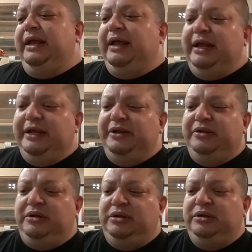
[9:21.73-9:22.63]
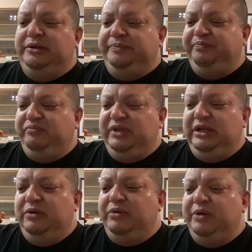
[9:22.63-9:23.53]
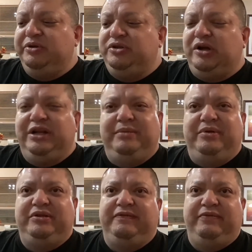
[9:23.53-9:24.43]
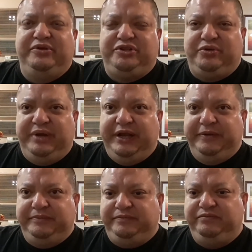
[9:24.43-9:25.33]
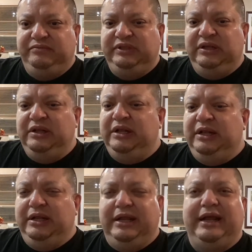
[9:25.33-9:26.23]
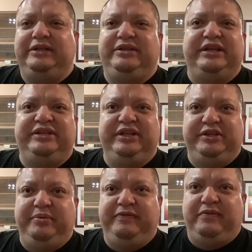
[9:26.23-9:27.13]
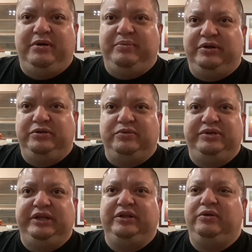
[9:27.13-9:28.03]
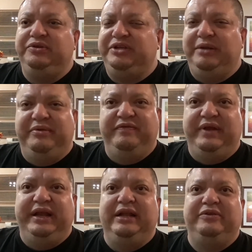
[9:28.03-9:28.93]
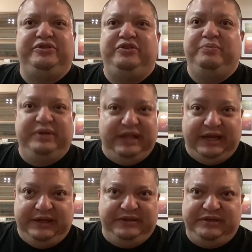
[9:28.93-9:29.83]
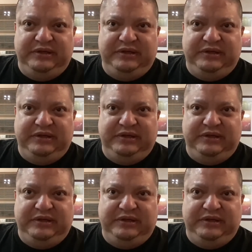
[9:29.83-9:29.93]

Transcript: And when he was talking about the first three, like I, said this before about don't take the Lord's name in vain, how stupid that is.